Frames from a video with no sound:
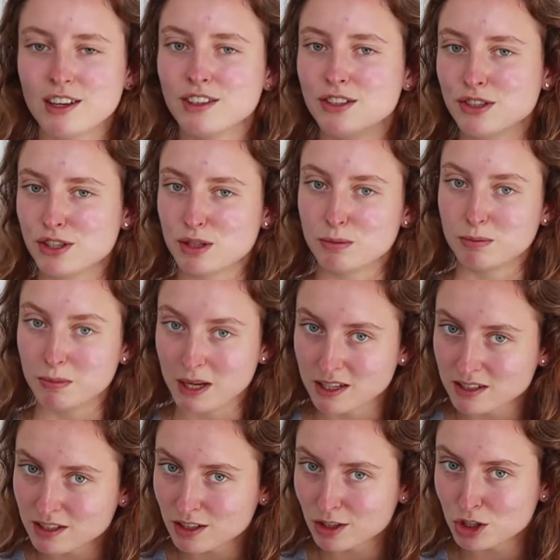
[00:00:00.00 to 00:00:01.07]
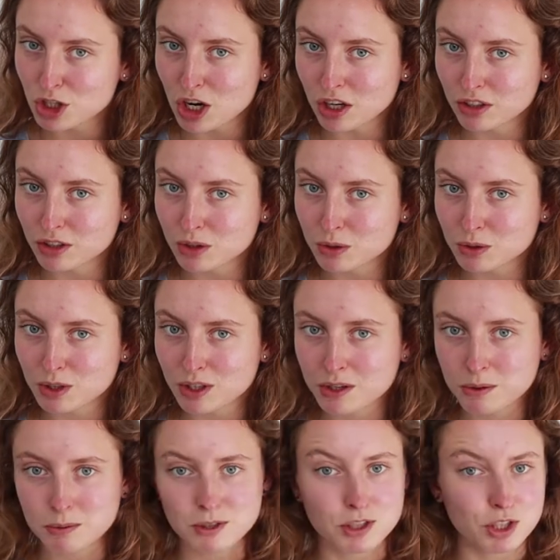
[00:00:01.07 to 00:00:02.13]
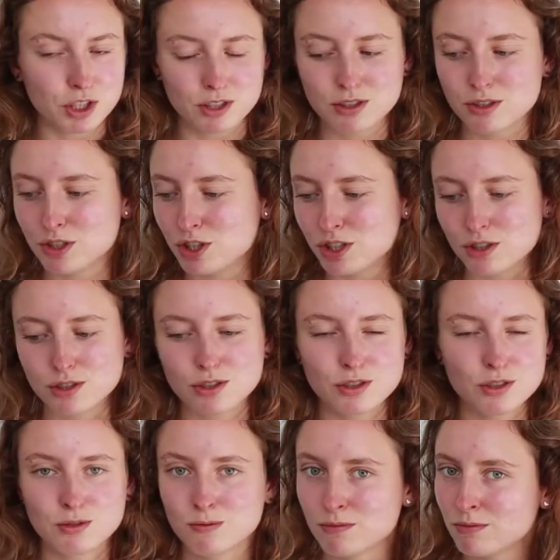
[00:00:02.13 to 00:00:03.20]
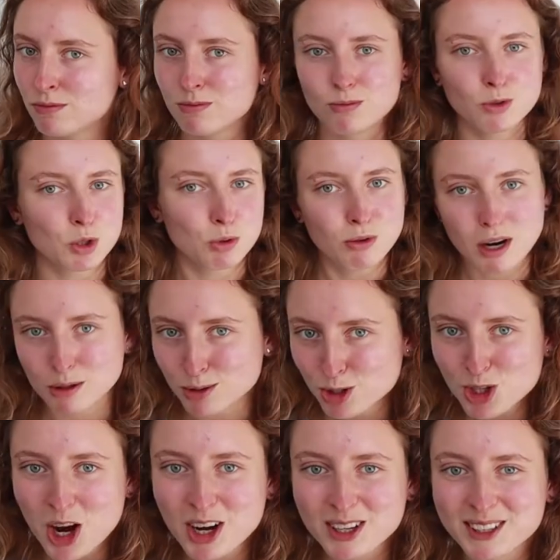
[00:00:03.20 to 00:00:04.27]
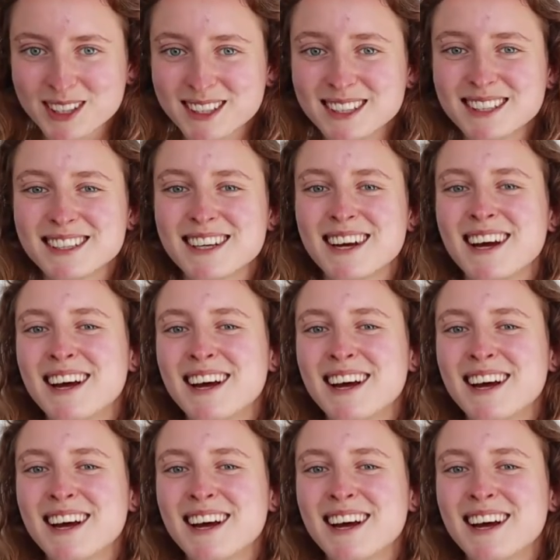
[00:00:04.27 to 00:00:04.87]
There's the basic chocolate cookie, which is just dark chocolate.